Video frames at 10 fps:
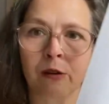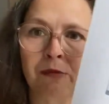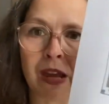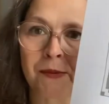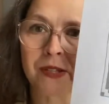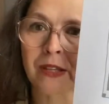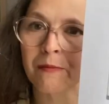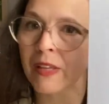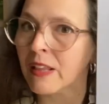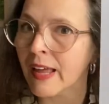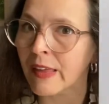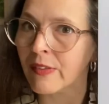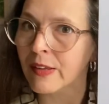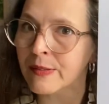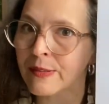maybe something like
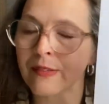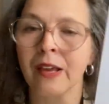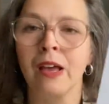this,